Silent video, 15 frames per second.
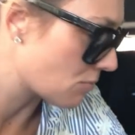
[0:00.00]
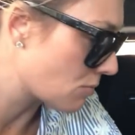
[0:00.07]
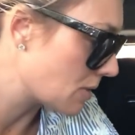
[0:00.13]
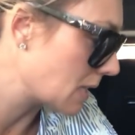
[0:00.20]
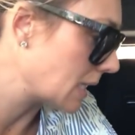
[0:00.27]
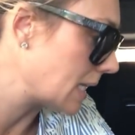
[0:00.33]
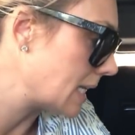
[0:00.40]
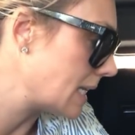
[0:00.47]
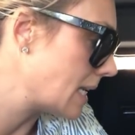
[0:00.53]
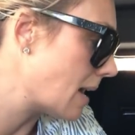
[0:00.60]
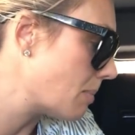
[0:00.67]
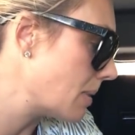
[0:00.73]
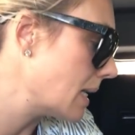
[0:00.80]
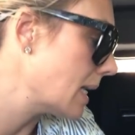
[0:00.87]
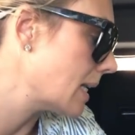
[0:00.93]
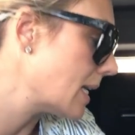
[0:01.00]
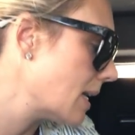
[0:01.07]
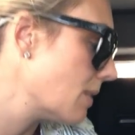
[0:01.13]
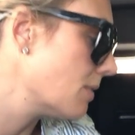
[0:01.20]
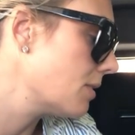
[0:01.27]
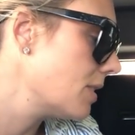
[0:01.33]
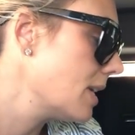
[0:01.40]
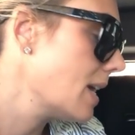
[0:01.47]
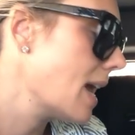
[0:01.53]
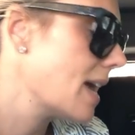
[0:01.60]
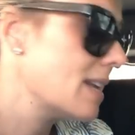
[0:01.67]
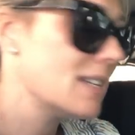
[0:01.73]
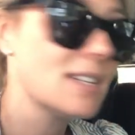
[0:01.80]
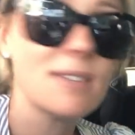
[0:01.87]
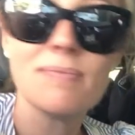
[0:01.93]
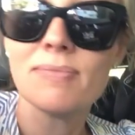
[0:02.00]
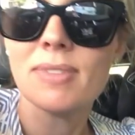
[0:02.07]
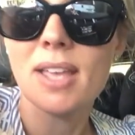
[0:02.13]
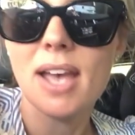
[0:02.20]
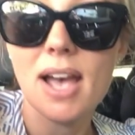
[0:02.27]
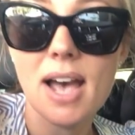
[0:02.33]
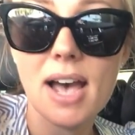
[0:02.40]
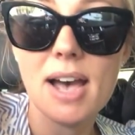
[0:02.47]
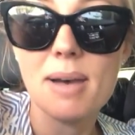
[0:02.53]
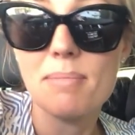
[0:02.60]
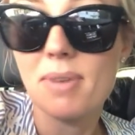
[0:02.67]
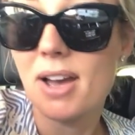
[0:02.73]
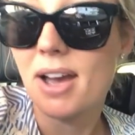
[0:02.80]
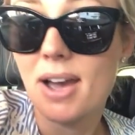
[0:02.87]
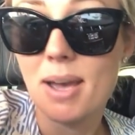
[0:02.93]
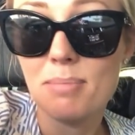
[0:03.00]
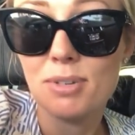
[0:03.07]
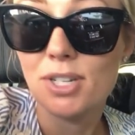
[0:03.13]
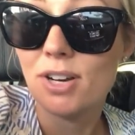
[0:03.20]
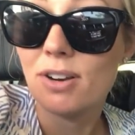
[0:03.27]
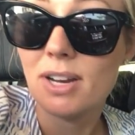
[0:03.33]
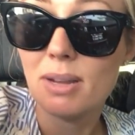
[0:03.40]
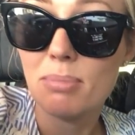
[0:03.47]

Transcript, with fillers: really yummy and healthy. And um, I'm sharing a